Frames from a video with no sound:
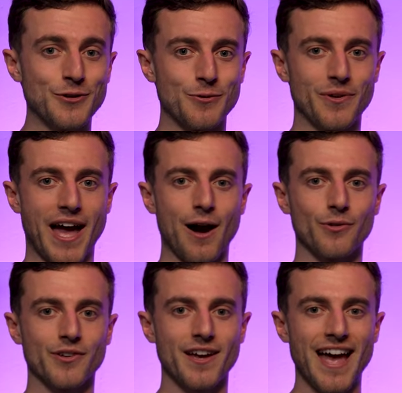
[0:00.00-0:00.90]
do
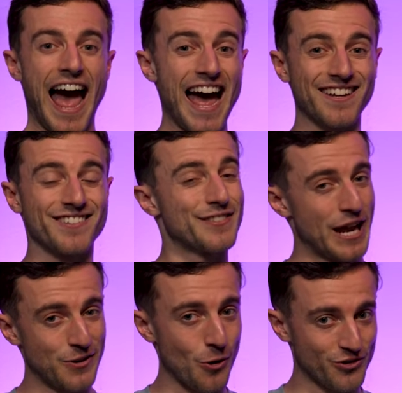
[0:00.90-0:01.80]
without, and they're
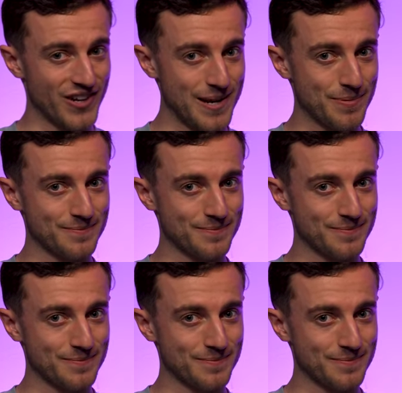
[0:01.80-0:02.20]
not cheap.